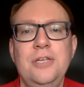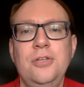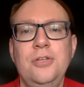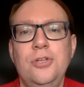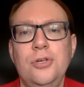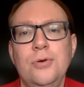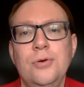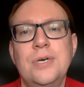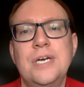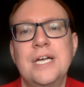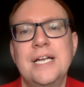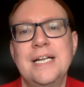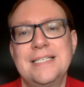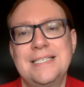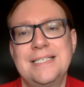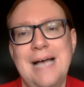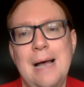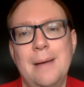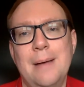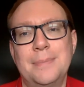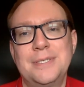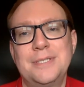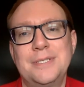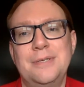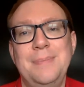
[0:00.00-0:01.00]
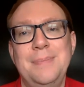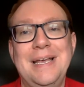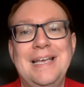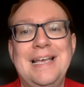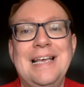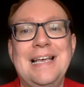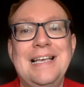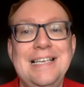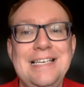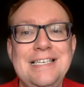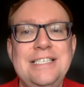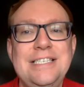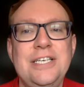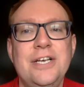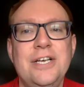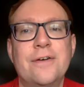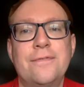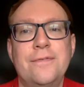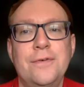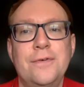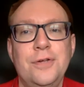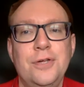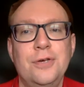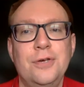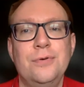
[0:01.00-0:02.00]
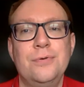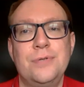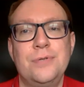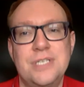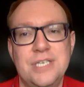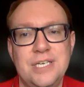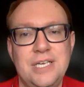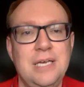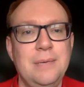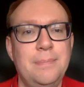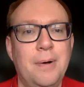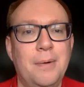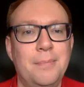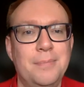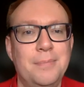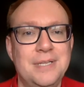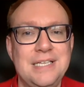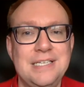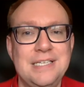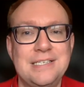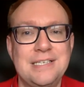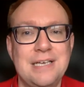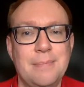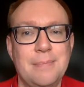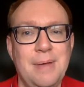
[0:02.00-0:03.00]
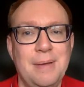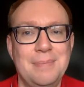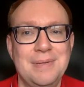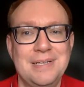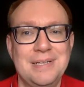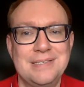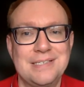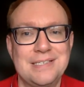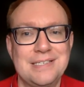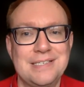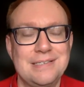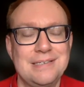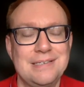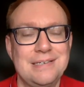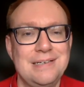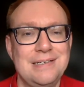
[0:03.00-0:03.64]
you can adapt to make it easier for you to keep up with these commitments?